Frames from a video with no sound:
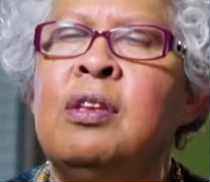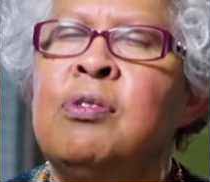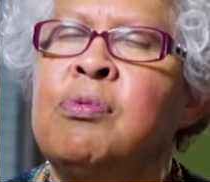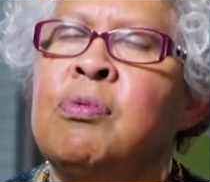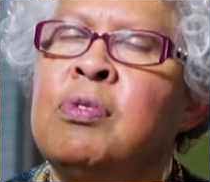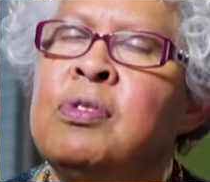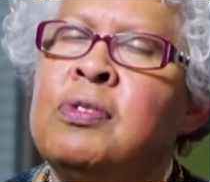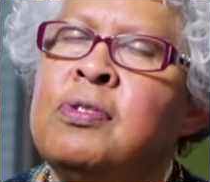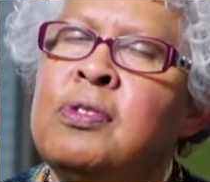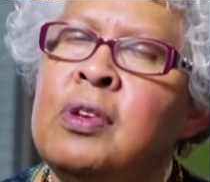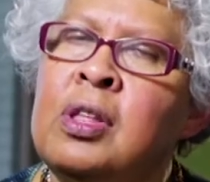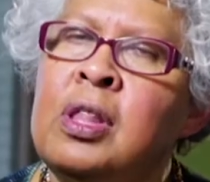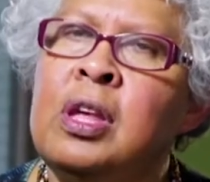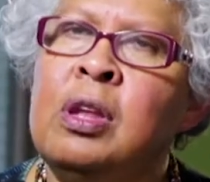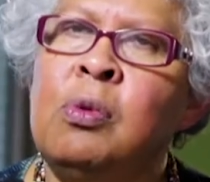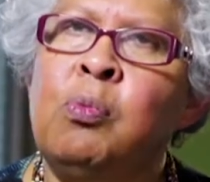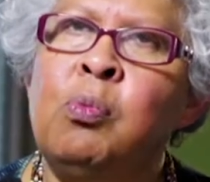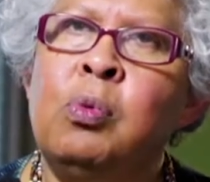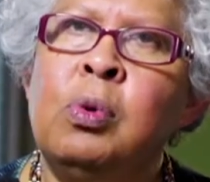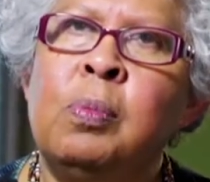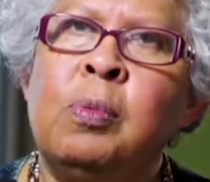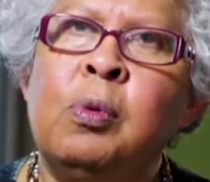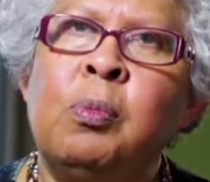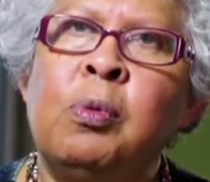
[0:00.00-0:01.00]
these resilient
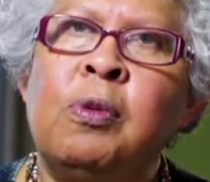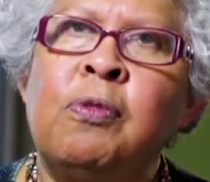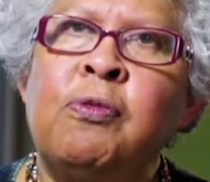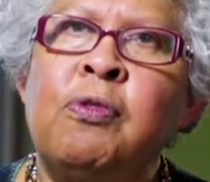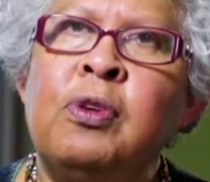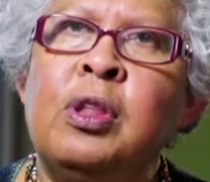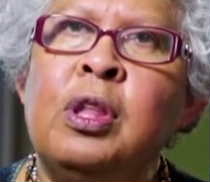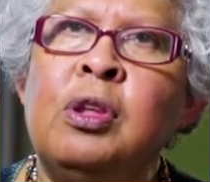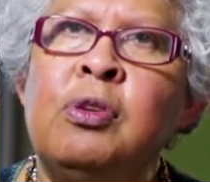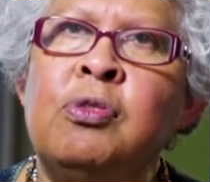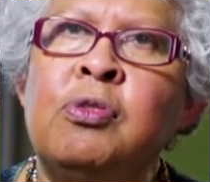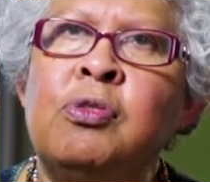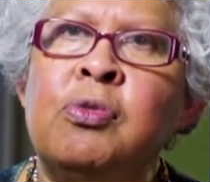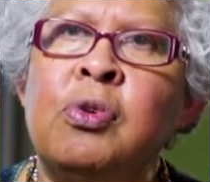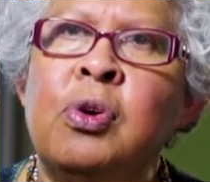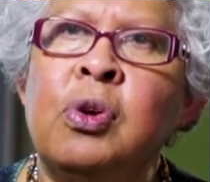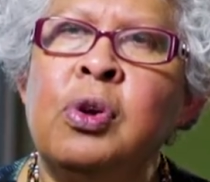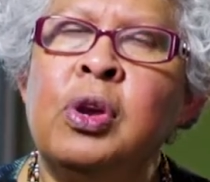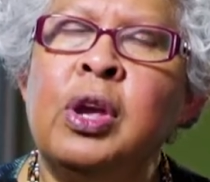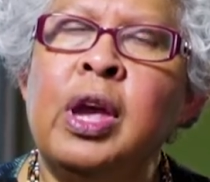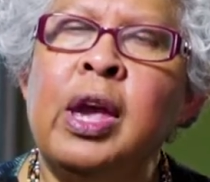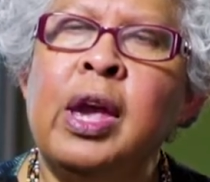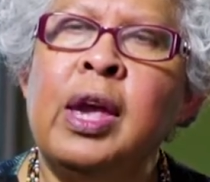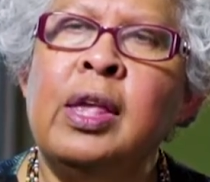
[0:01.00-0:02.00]
women were feeling
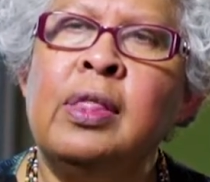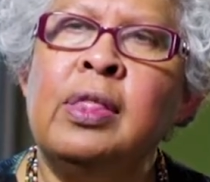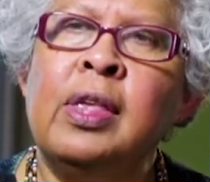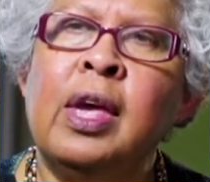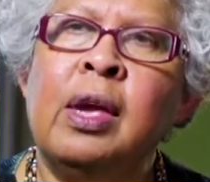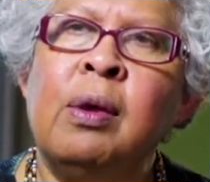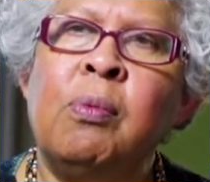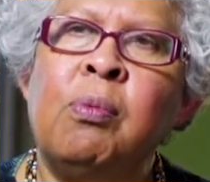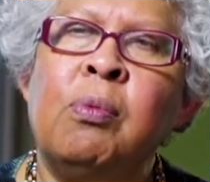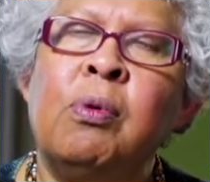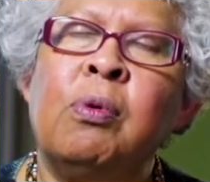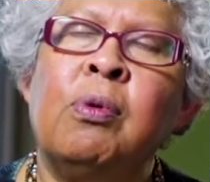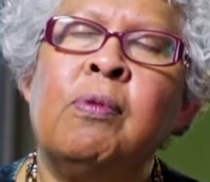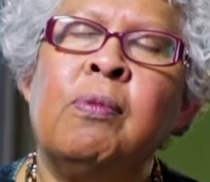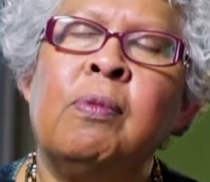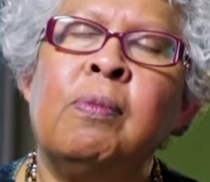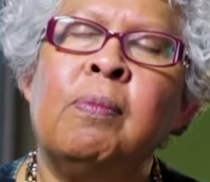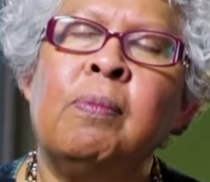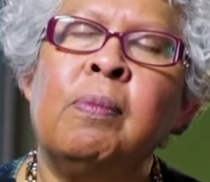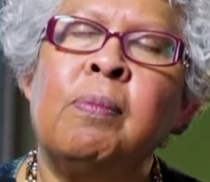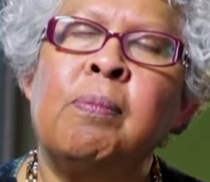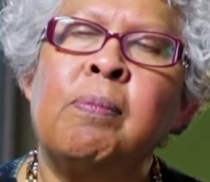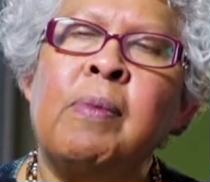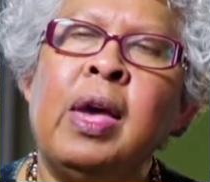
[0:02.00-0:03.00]
stronger and they were
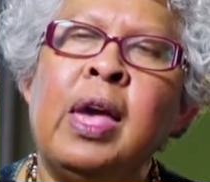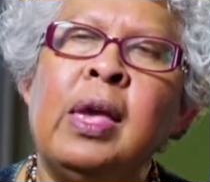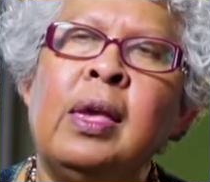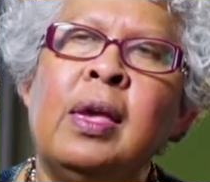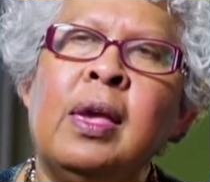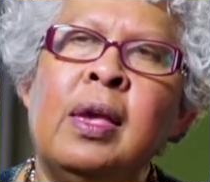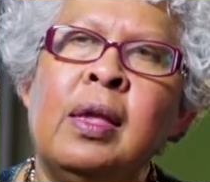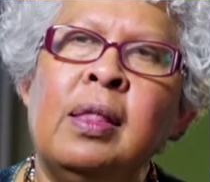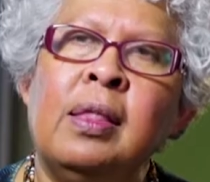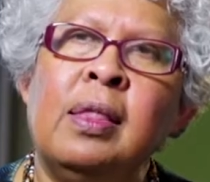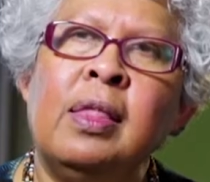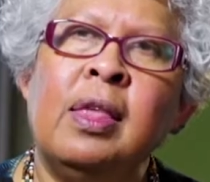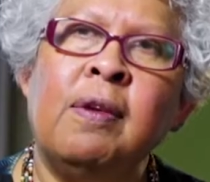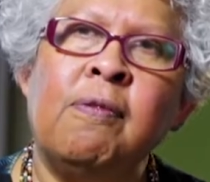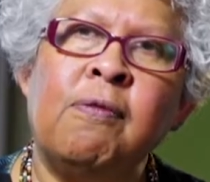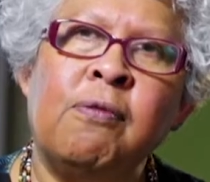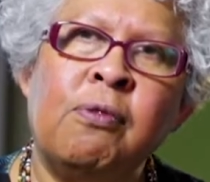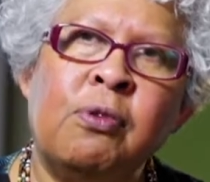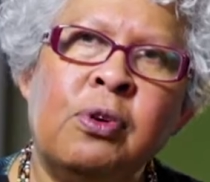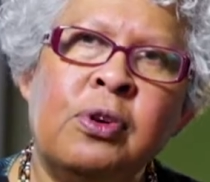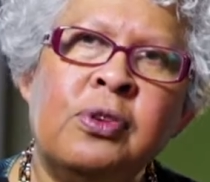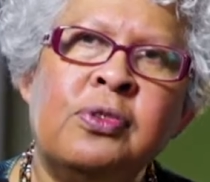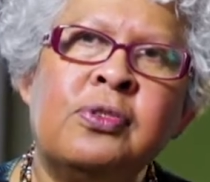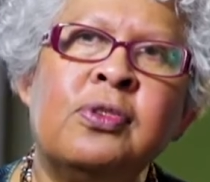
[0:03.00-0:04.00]
making their
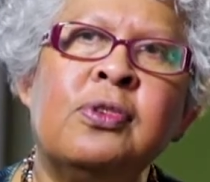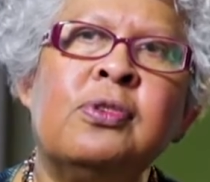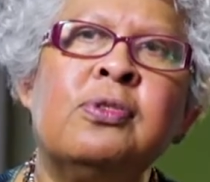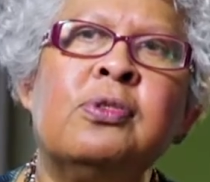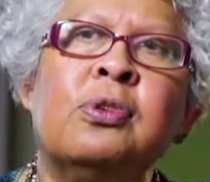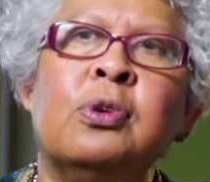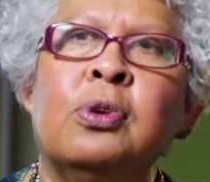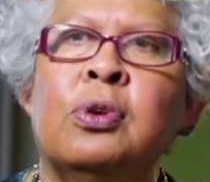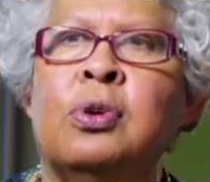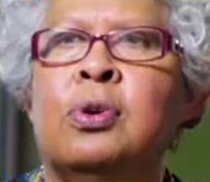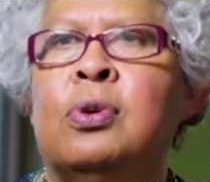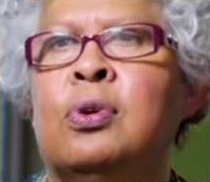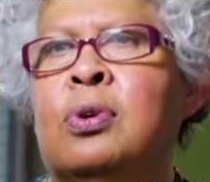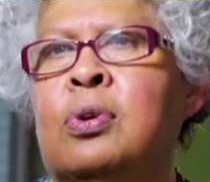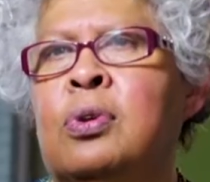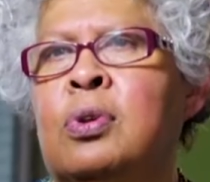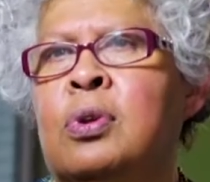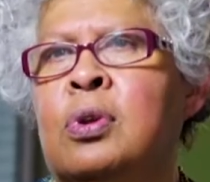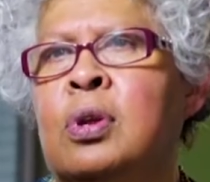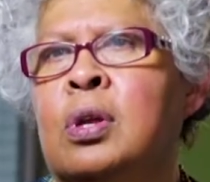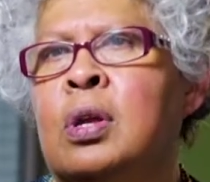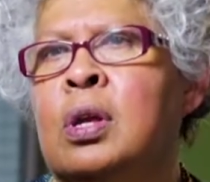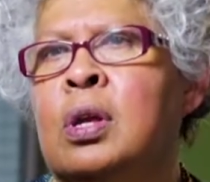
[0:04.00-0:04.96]
voices heard.